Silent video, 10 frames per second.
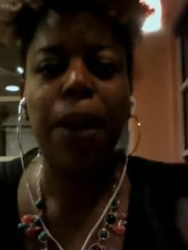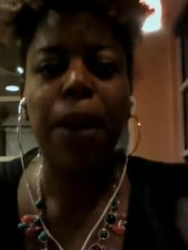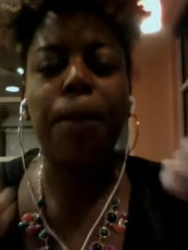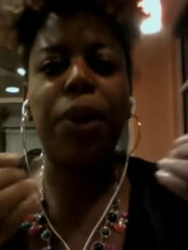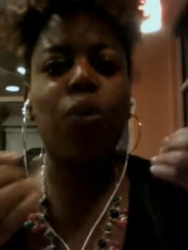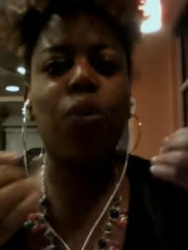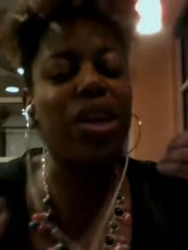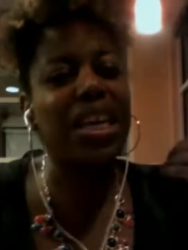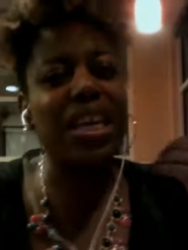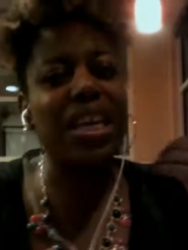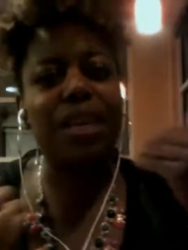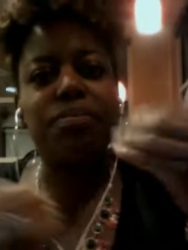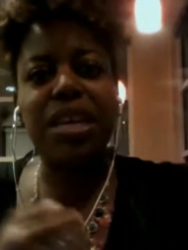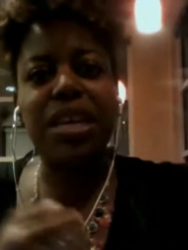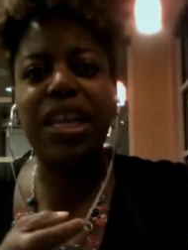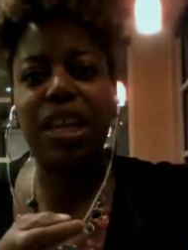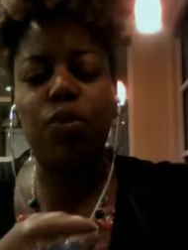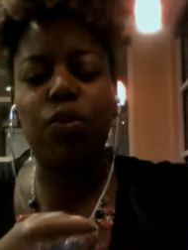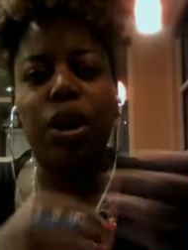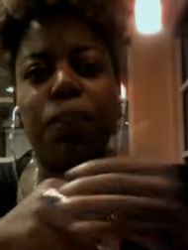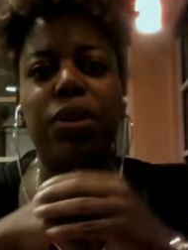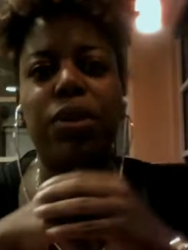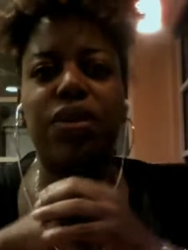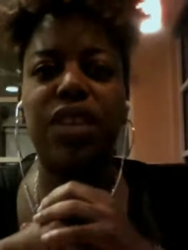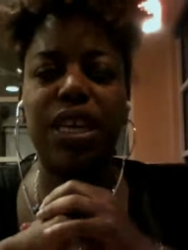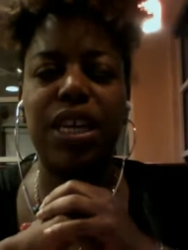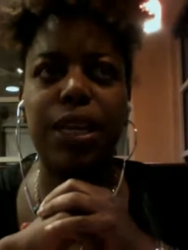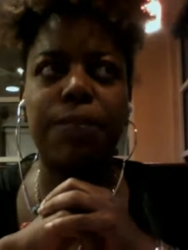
but we immediately want to put the